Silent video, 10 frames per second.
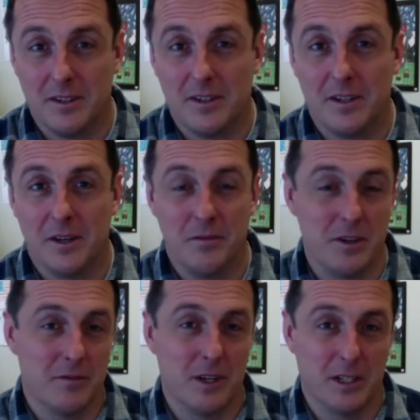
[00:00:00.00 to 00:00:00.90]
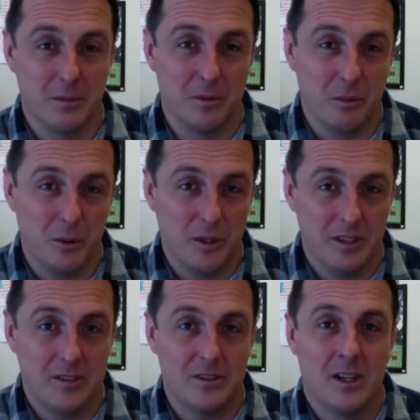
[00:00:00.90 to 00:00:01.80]
of the available
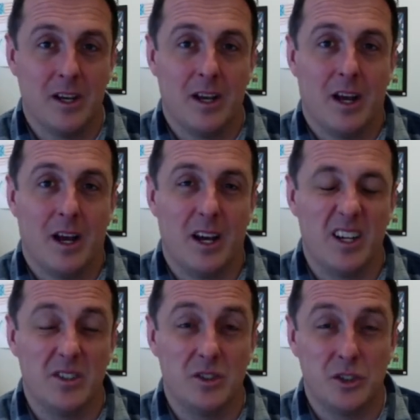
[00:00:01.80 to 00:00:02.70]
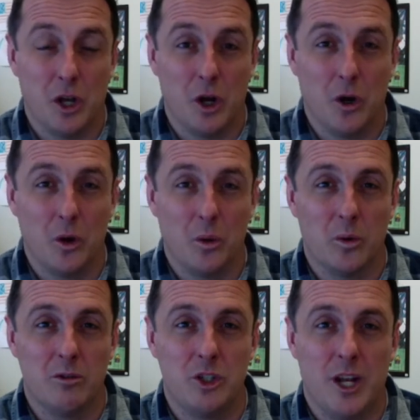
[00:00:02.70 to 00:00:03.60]
points. So
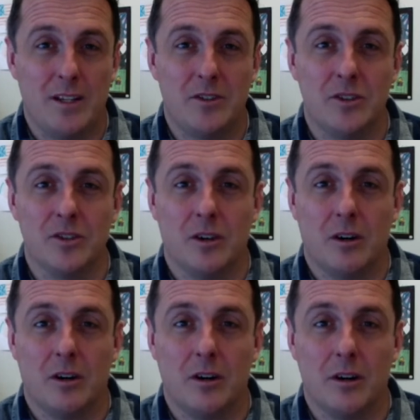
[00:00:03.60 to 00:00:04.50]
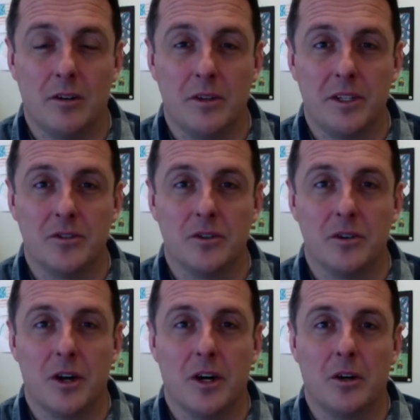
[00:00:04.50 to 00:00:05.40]
chances are things are
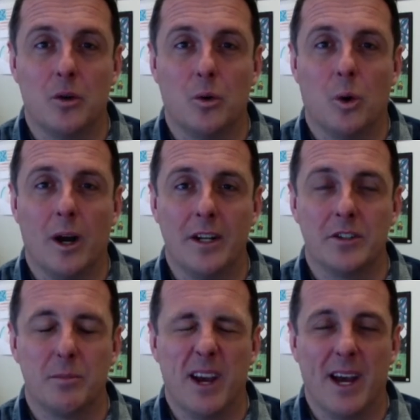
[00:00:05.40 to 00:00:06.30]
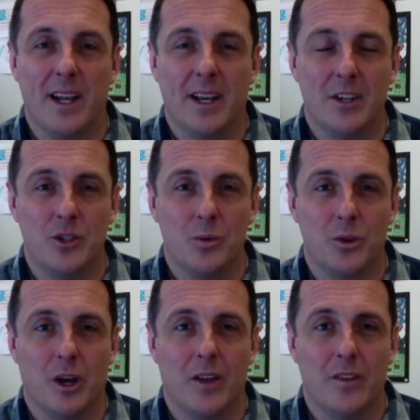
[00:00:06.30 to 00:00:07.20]
not quite as bad as you
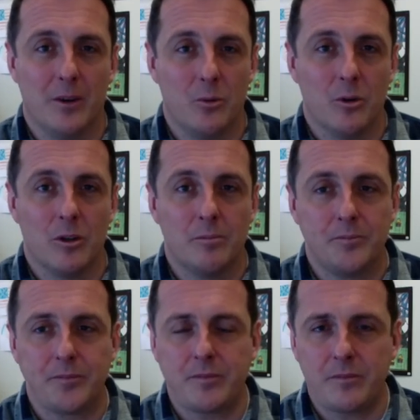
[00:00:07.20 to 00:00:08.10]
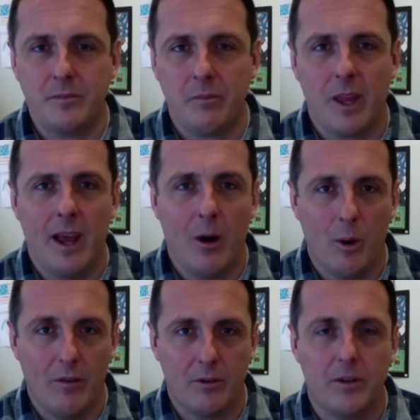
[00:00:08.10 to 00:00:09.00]
thought they were.
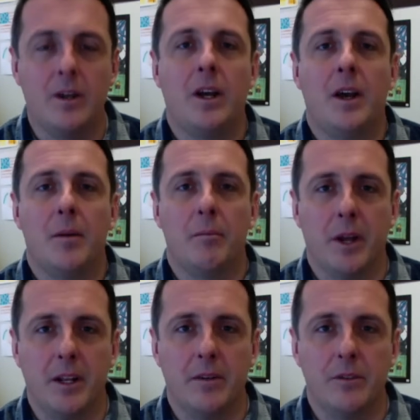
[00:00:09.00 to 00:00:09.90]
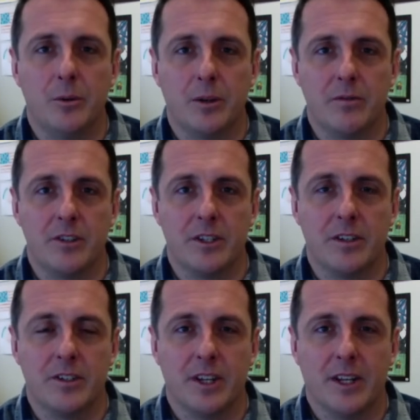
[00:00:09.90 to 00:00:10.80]
However, many of you have still
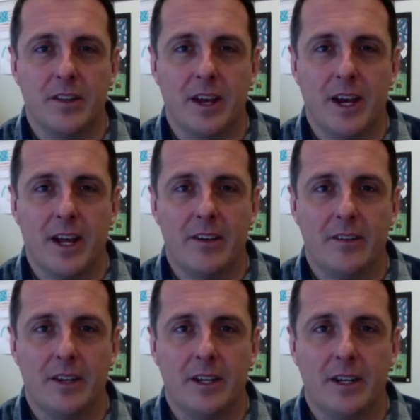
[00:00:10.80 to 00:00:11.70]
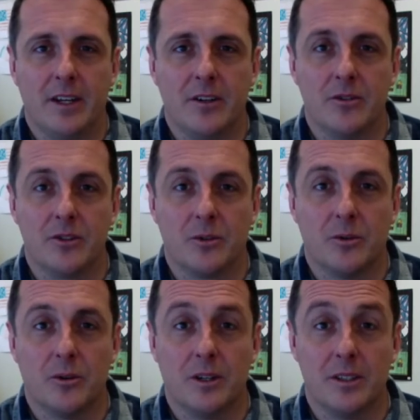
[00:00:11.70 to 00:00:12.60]
said that your
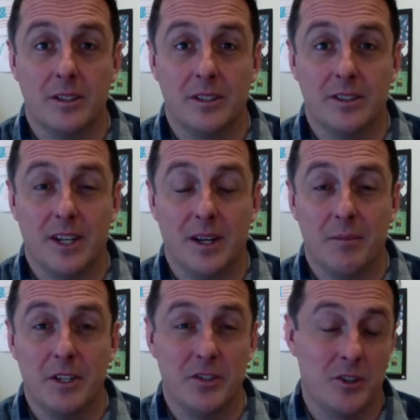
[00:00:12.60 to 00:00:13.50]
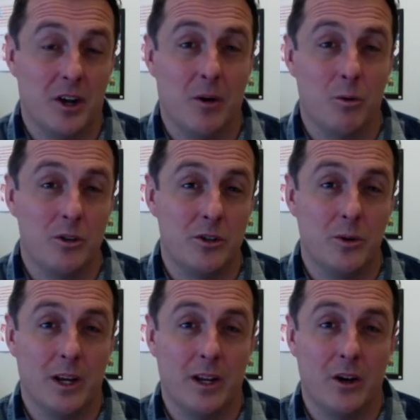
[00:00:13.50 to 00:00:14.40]
score on the exam is not what you
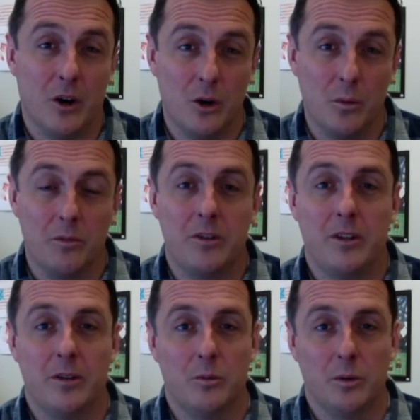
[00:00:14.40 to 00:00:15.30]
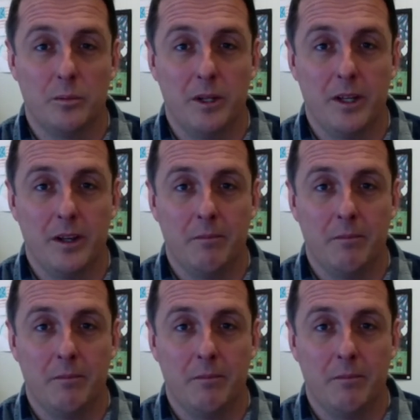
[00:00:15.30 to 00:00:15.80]
had hoped it would be.